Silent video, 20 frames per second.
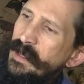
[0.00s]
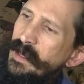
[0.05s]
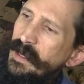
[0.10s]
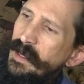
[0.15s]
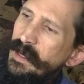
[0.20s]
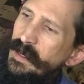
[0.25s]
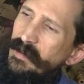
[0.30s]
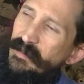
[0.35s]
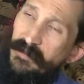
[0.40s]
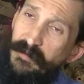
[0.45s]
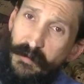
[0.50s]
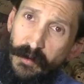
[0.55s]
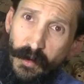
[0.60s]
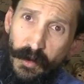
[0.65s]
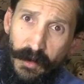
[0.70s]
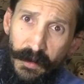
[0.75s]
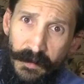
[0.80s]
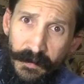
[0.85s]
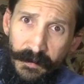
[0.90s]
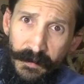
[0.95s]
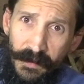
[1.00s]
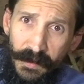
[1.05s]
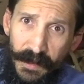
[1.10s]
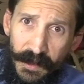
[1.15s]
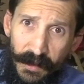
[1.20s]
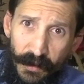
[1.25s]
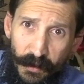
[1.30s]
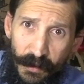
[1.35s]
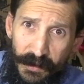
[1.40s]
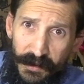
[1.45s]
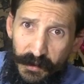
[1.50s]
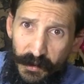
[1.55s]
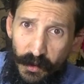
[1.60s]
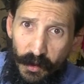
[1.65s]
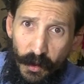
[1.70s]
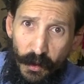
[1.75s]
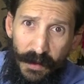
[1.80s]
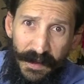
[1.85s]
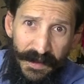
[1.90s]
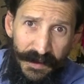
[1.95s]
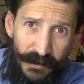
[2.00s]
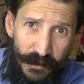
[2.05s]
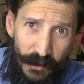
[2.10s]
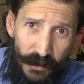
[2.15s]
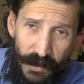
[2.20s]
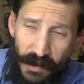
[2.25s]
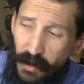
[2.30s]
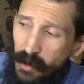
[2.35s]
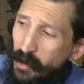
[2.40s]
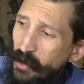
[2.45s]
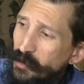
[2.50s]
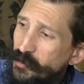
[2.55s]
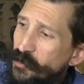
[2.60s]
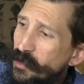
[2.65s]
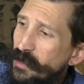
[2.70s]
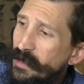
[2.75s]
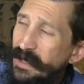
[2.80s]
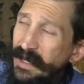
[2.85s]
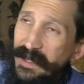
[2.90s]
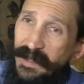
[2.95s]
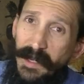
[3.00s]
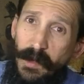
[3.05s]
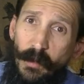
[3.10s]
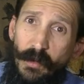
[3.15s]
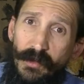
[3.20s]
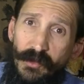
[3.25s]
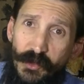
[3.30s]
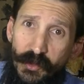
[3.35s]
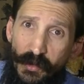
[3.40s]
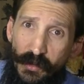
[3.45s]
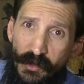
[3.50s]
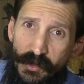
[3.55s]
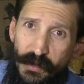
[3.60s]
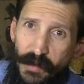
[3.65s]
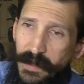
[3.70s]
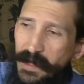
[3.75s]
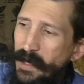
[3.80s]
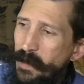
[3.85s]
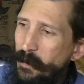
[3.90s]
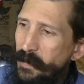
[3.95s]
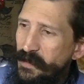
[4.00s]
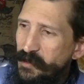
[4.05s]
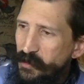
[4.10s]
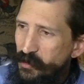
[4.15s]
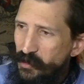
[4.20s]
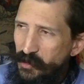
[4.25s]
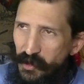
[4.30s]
4 are going to go into the cauldron, and they won't shoot straight up. As you